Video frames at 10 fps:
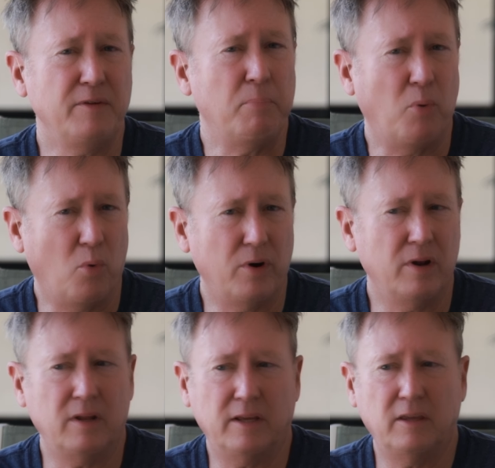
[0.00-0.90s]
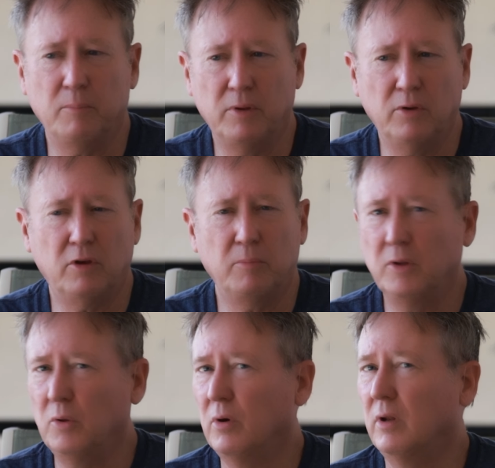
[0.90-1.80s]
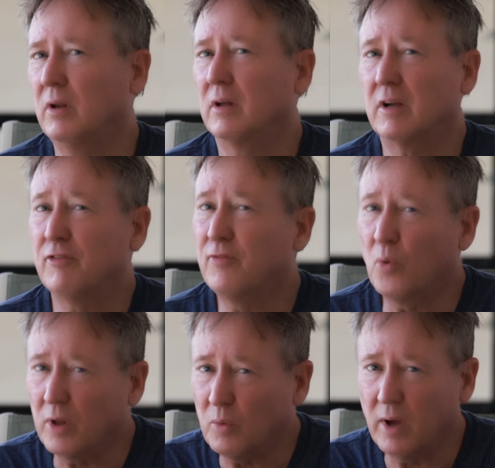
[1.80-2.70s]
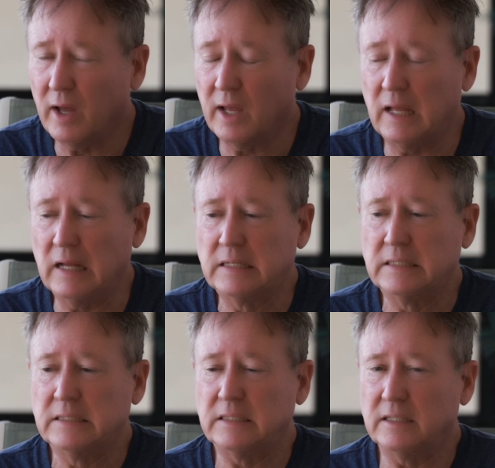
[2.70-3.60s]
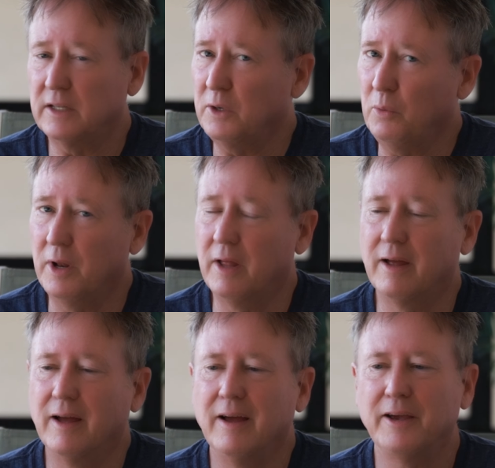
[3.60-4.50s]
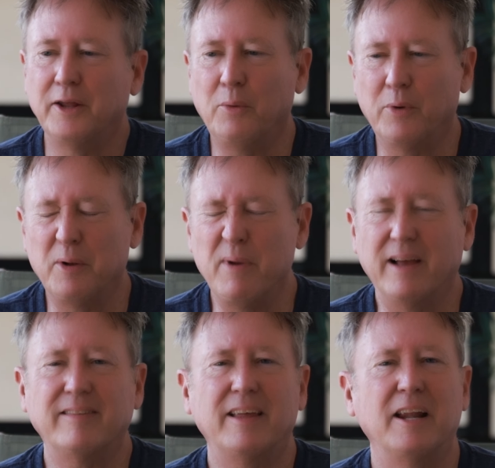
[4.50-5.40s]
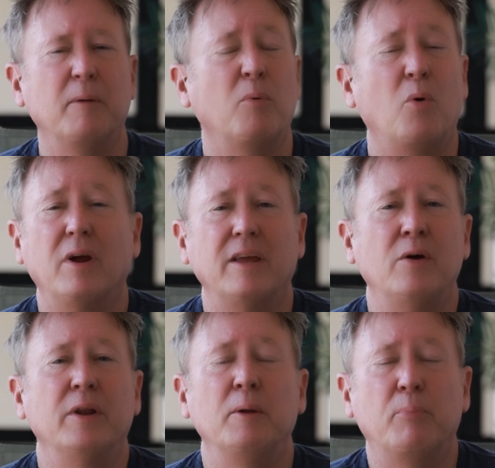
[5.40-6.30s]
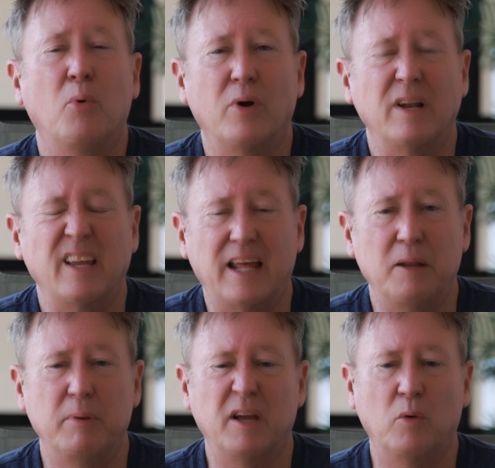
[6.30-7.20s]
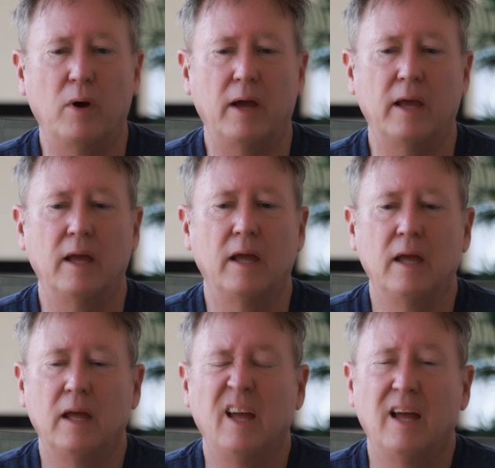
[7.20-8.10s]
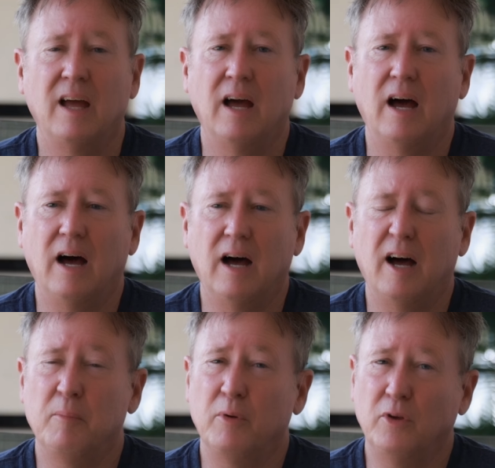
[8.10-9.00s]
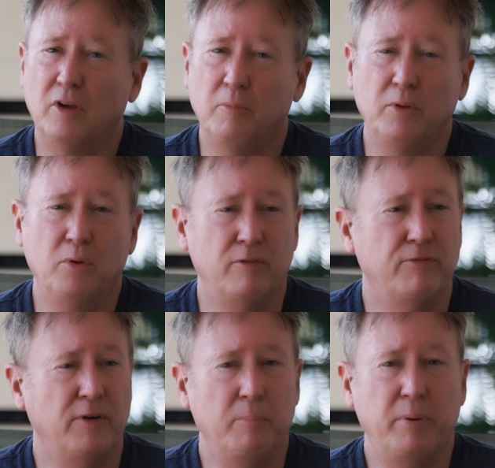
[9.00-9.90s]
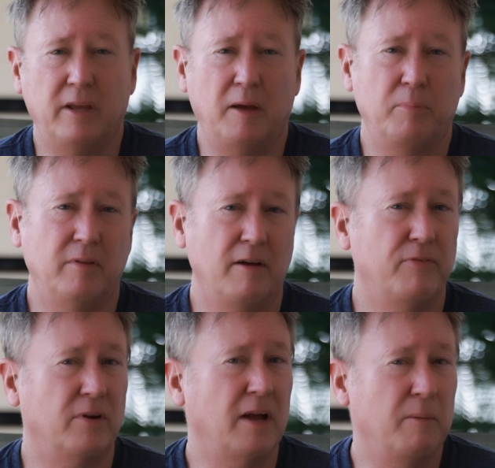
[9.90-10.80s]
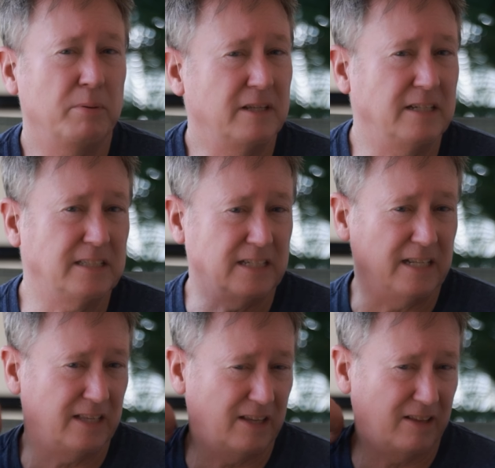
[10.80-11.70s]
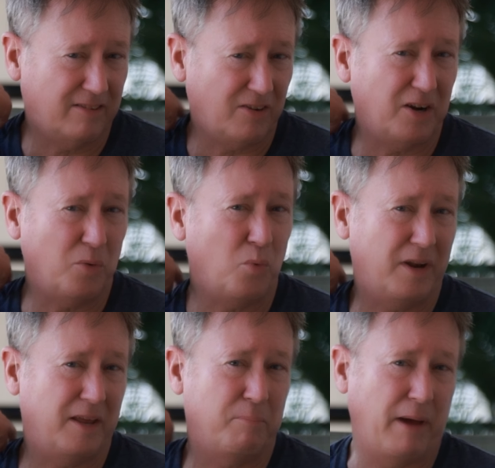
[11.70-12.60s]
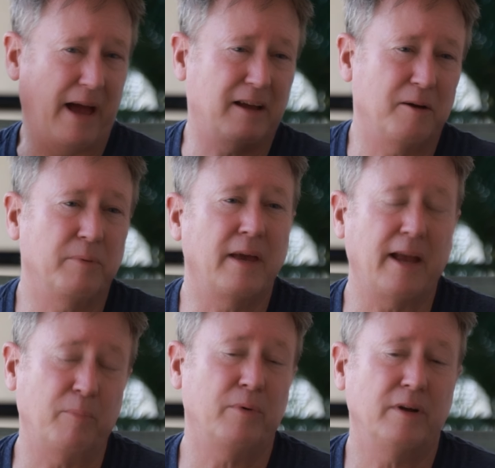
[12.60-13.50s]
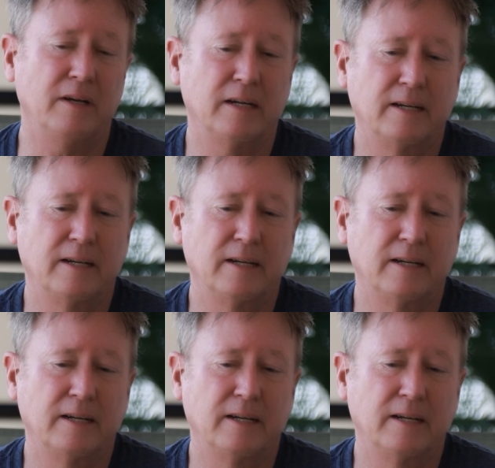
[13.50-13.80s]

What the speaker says: important, like, I mean, you could be doing like a 40-way, you don't, you don't want to mess that up, or, an important kind of big way. Or you could be doing fun pickup stuff for competition. You certainly want a backup camera.